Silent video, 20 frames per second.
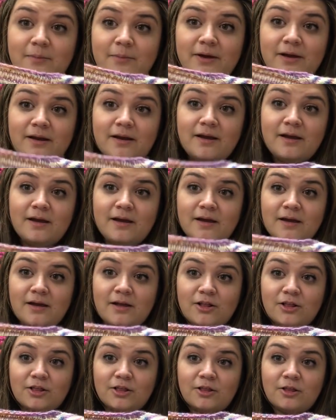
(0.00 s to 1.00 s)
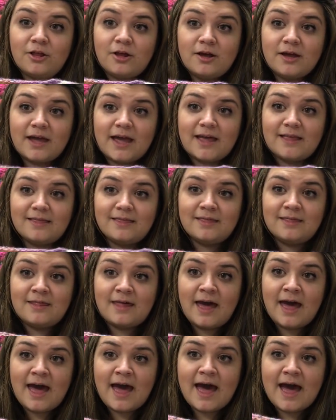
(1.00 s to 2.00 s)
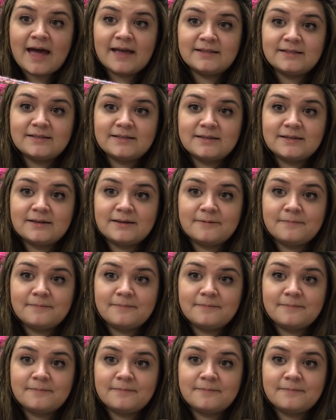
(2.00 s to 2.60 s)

But look at that.